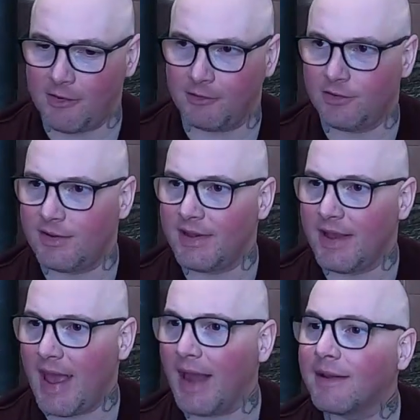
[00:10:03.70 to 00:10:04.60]
models you
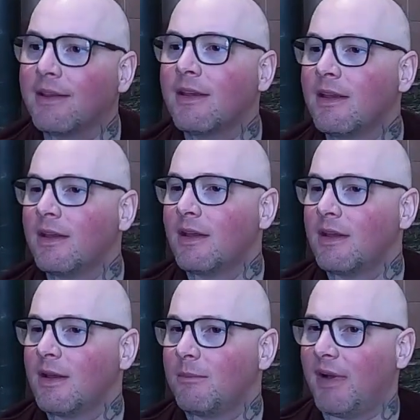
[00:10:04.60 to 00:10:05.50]
can get.
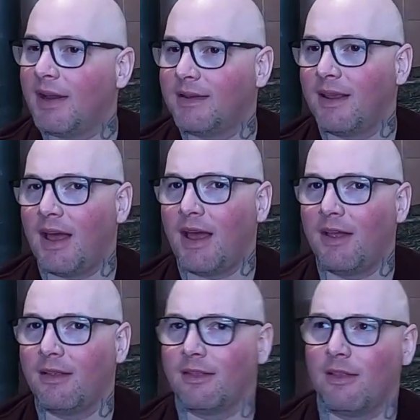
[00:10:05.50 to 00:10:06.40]
But
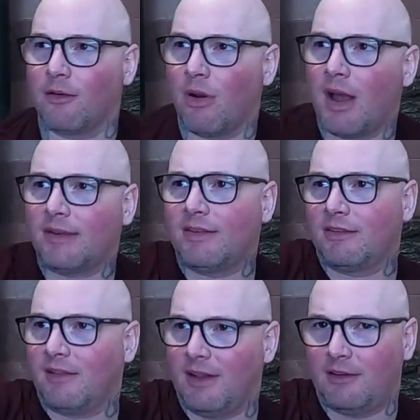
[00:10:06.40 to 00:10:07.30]
the
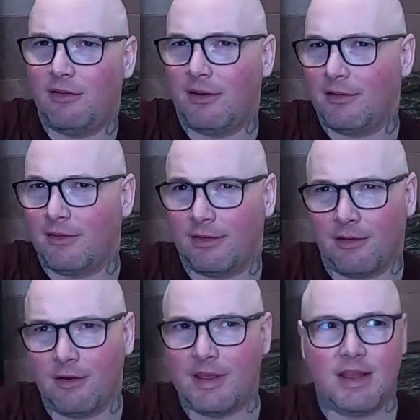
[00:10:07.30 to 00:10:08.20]
Lacrosses are like
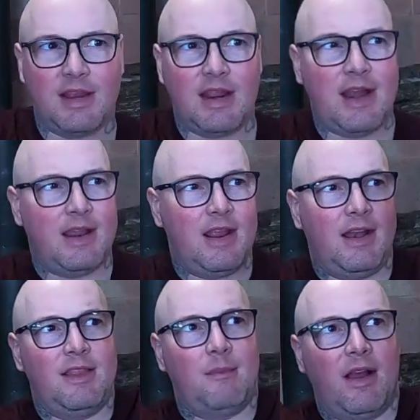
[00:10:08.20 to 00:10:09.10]
230
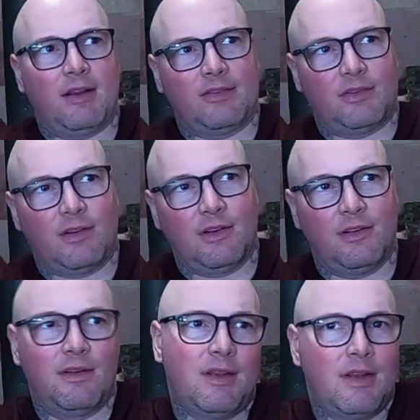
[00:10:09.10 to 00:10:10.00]
Canadian and the Mucks
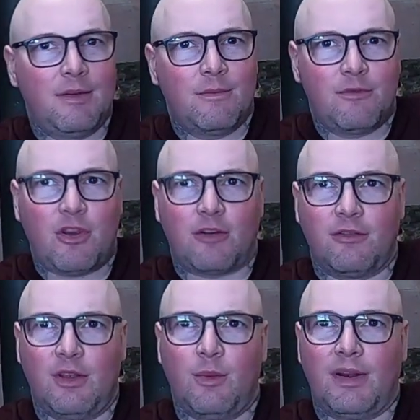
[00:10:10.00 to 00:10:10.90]
are
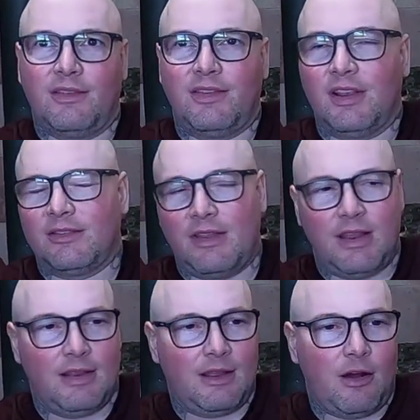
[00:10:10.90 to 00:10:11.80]
generally
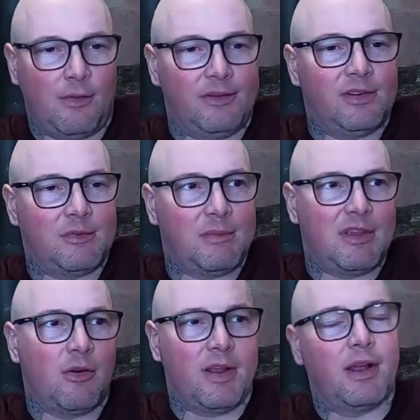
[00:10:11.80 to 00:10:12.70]
160, and they always seem to
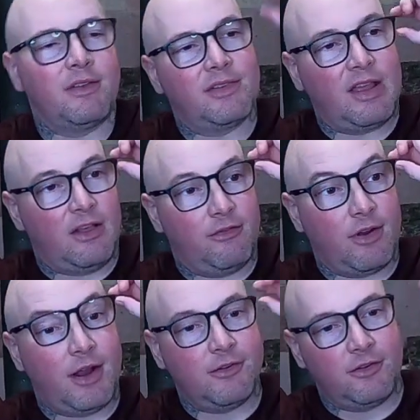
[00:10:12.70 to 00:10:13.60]
be going on sale
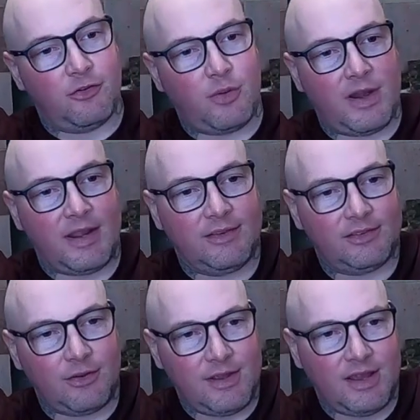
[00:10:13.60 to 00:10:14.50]
for 120.
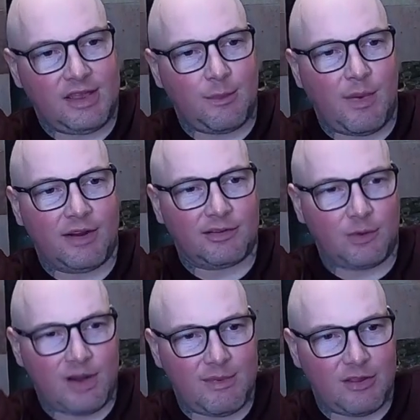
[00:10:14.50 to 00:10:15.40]
So you can get the
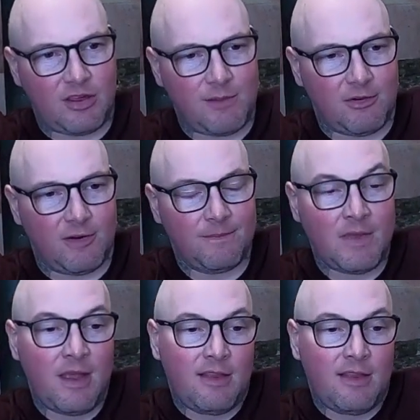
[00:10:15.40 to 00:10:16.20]
Mucks quite a bit cheaper.